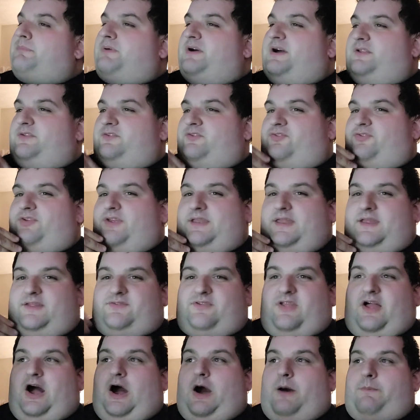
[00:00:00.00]
But she
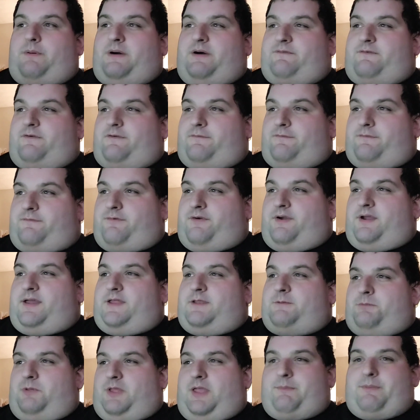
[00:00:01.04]
needs the help of her
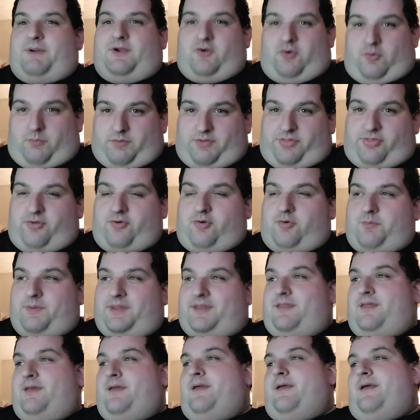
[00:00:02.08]
friend, played by Uma
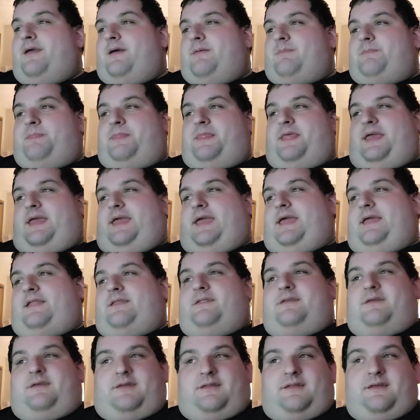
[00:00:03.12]
Thurman.
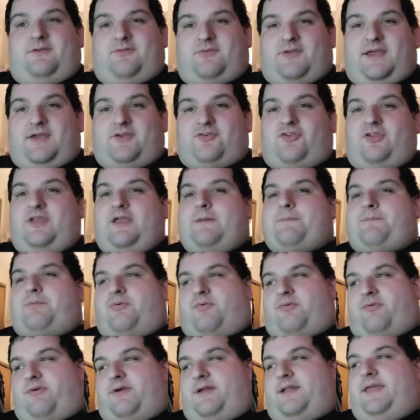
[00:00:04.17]
And it is actually a
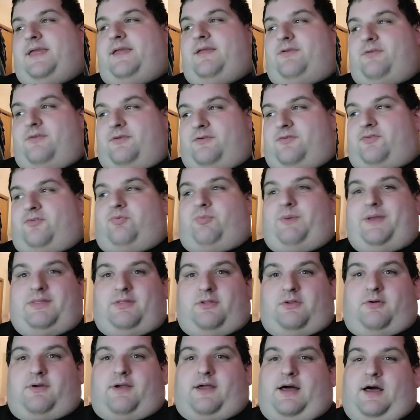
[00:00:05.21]
pretty sweet
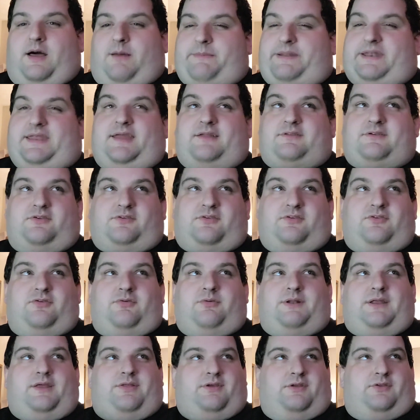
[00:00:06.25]
little comedy. It doesn't
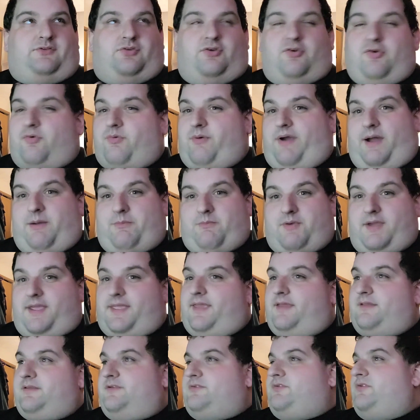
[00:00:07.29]
do anything too
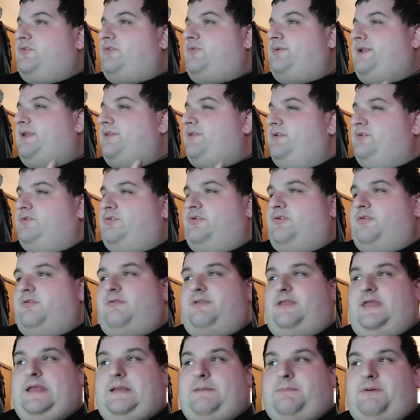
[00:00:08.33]
groundbreaking, doesn't do anything too
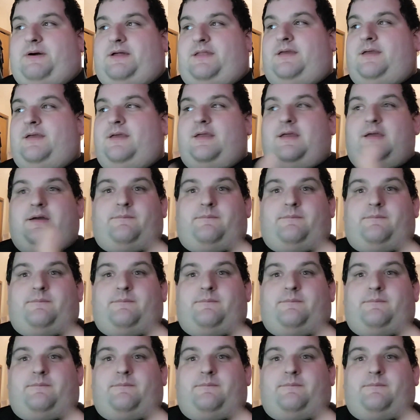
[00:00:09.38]
unique, but